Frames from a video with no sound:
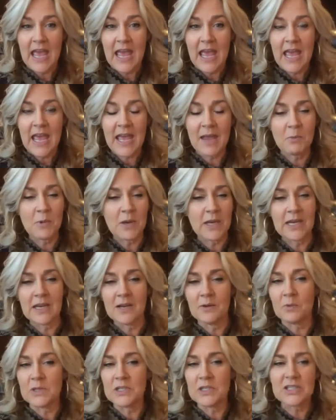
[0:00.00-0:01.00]
And we
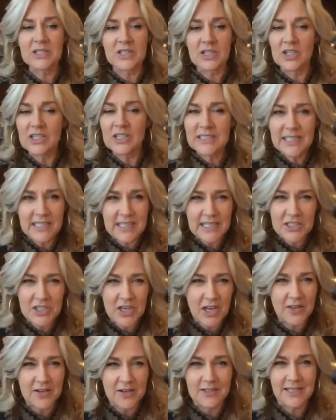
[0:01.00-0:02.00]
we just looked at each
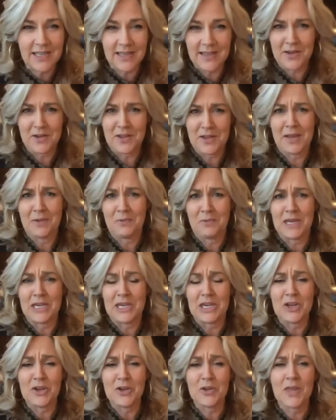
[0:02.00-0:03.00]
other and said the only thing we
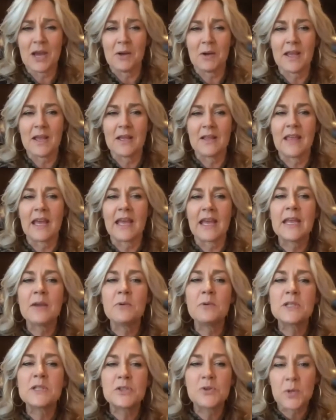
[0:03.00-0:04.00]
knew that that he
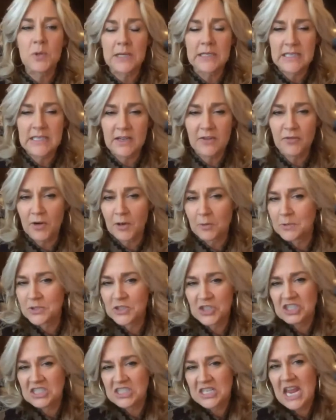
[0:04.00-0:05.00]
was doing different was
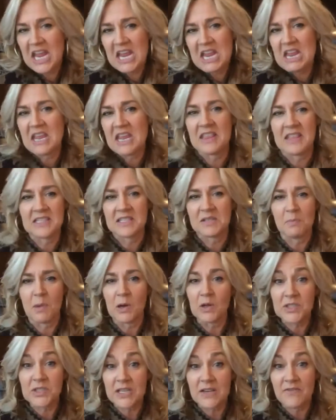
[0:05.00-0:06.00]
just taking this
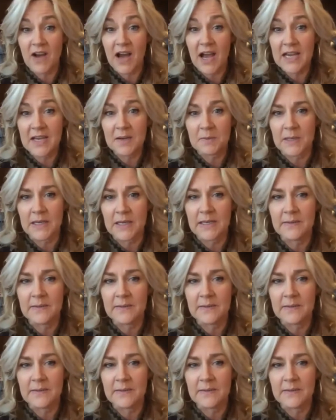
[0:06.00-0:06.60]
multivitamin.